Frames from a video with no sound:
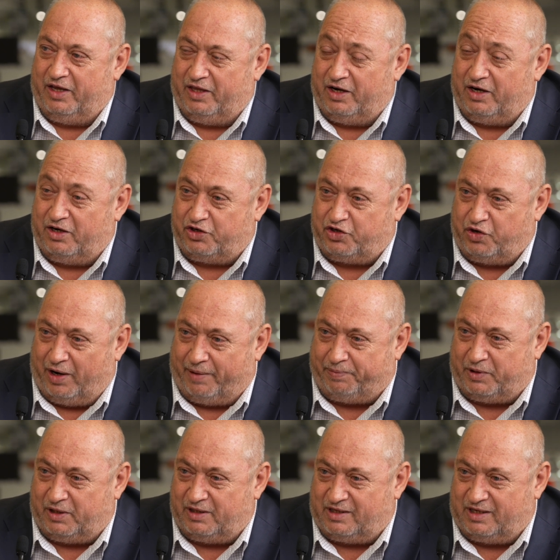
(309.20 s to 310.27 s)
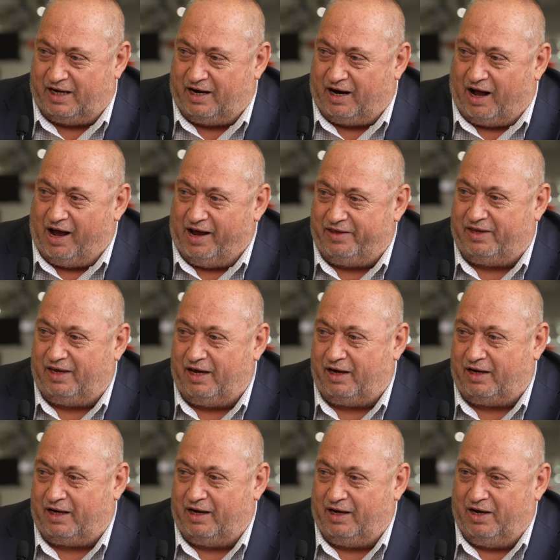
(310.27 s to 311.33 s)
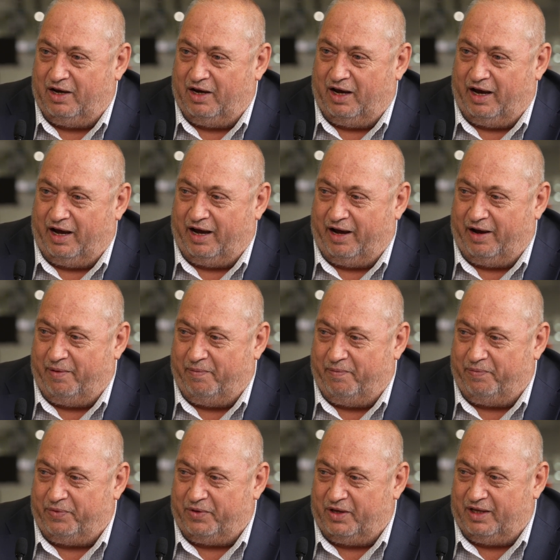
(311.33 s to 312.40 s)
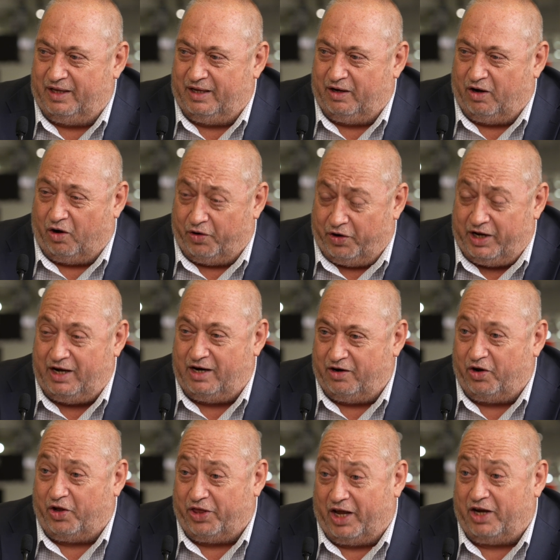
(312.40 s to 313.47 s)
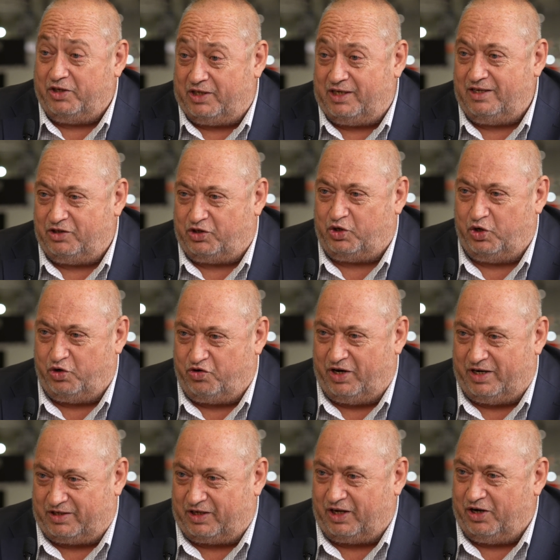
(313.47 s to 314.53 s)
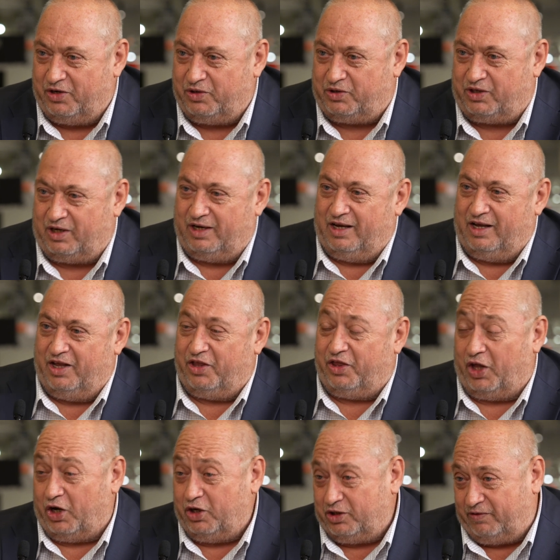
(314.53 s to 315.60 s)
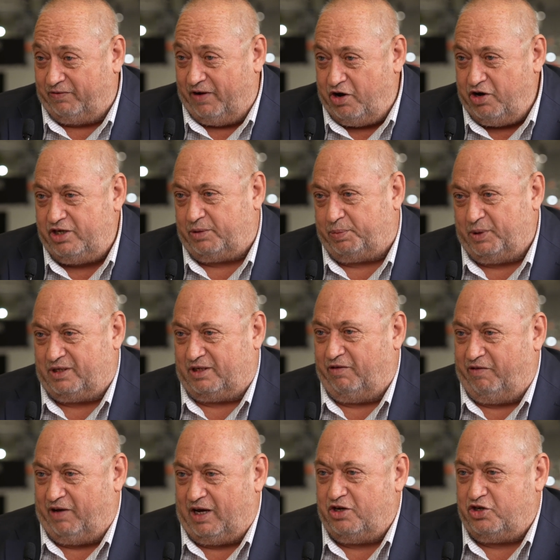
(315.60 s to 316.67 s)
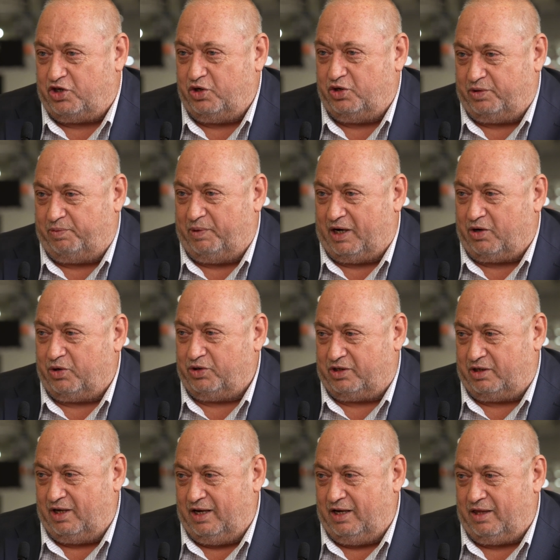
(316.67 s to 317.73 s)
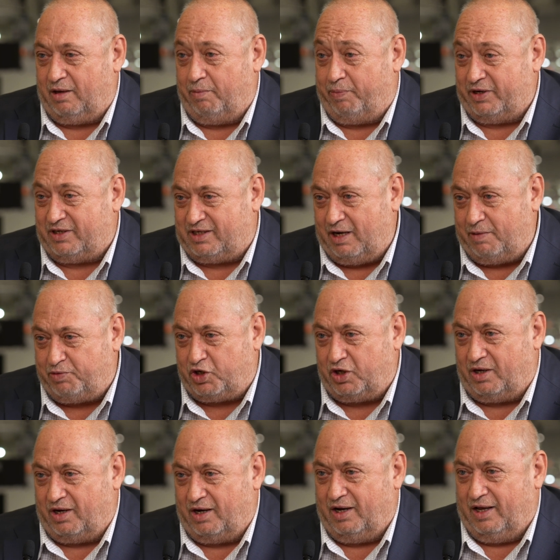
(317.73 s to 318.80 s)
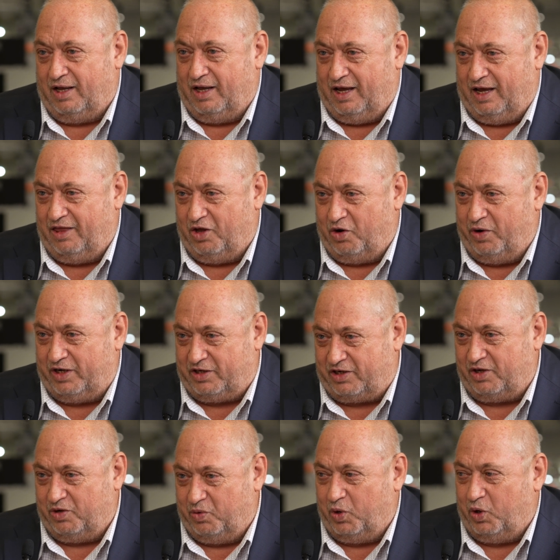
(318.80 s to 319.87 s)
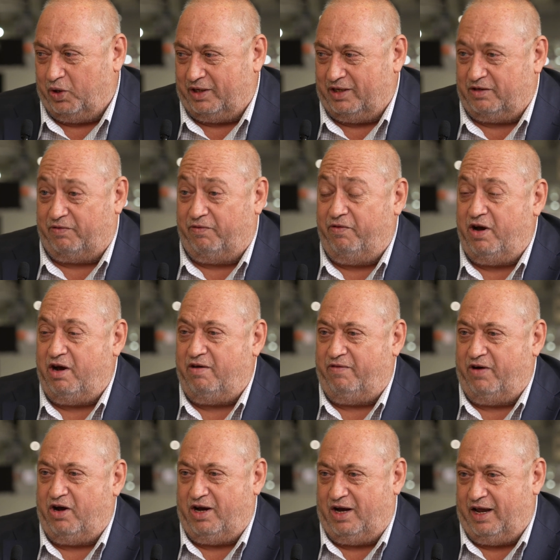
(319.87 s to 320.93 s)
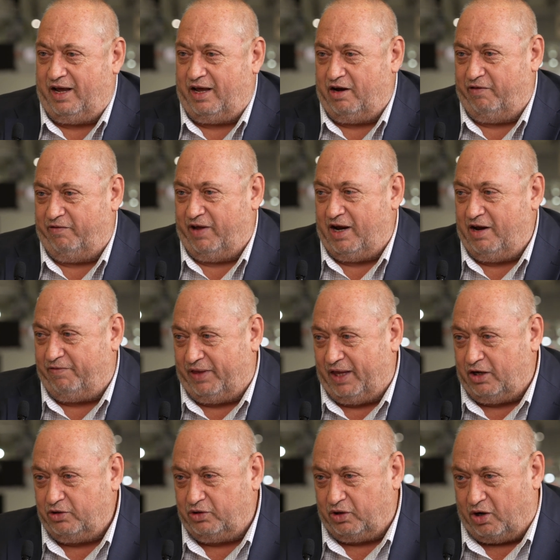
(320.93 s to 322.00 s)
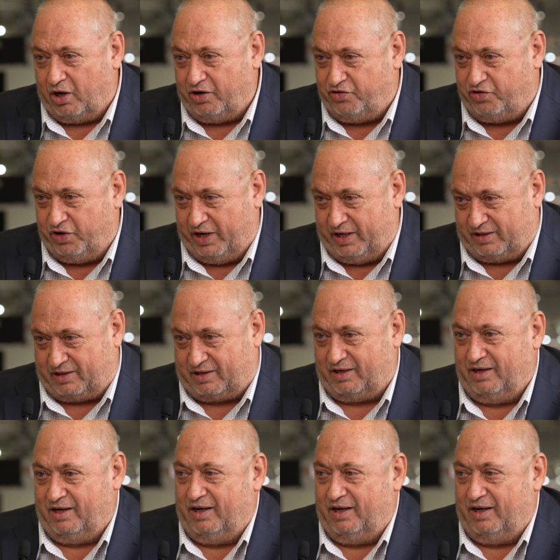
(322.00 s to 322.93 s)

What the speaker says: disruptors that I think are needed are those things to address those those very specific issues, because the perception in the rest of the world is very, very negative. And if those are addressed,